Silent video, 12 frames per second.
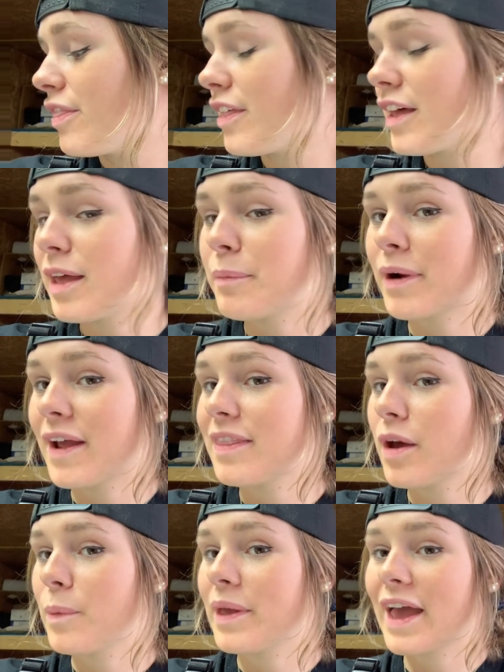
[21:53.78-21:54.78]
The brand
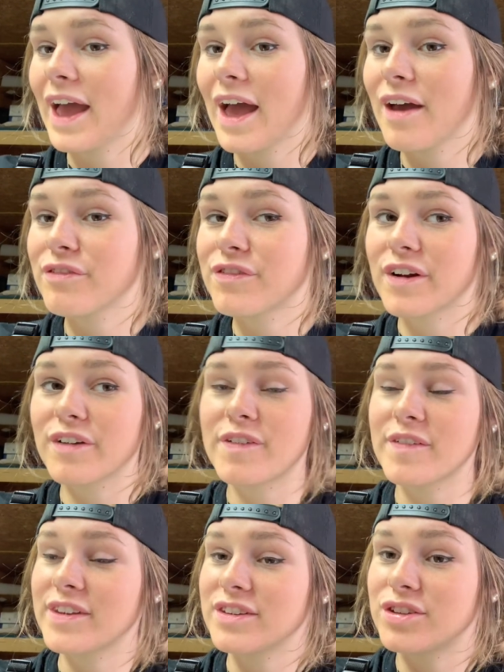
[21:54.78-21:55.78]
that we have for a
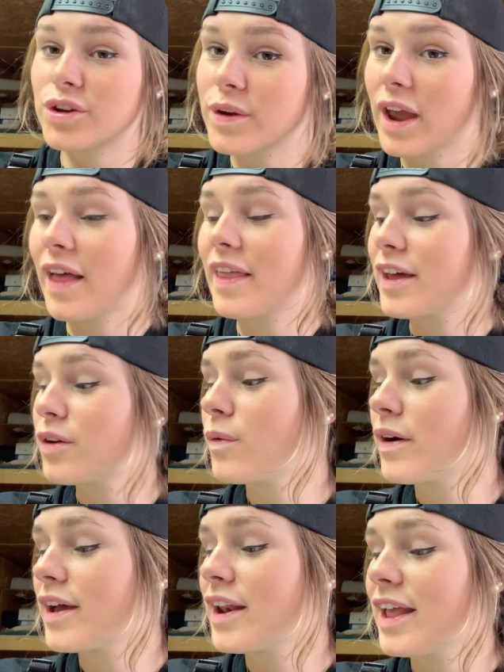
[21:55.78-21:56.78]
52-gallon
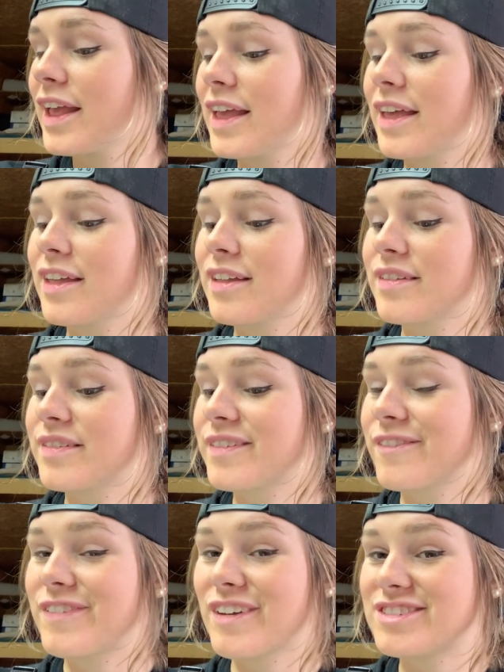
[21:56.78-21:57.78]
one is
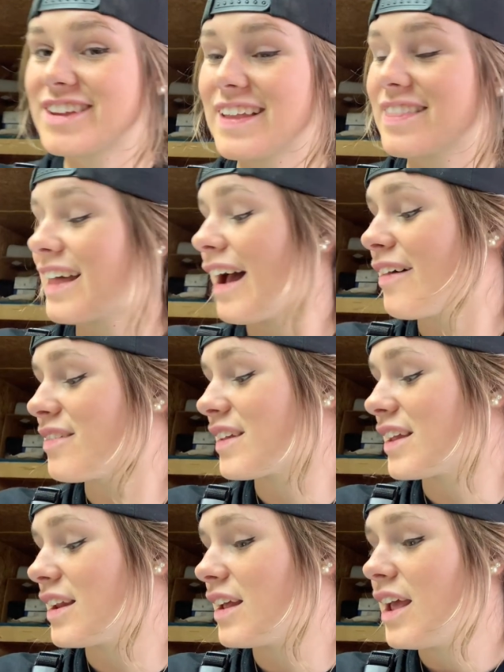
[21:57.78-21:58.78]
15,000.
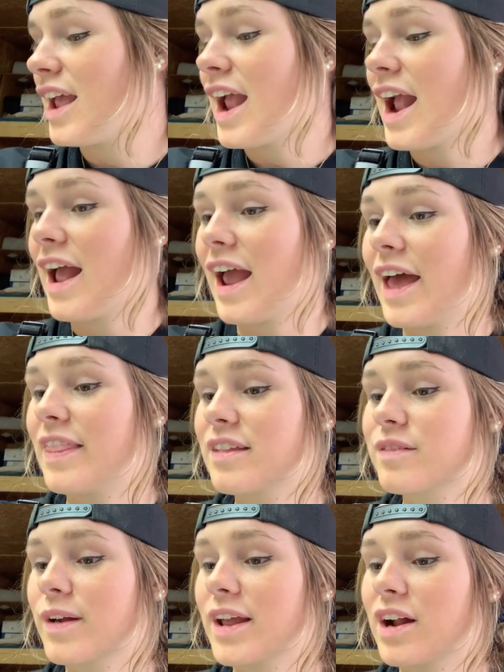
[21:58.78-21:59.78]
And
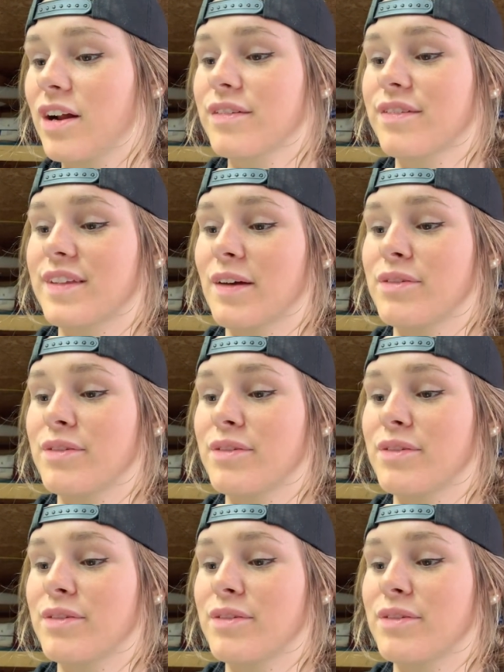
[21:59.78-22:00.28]
this right here is a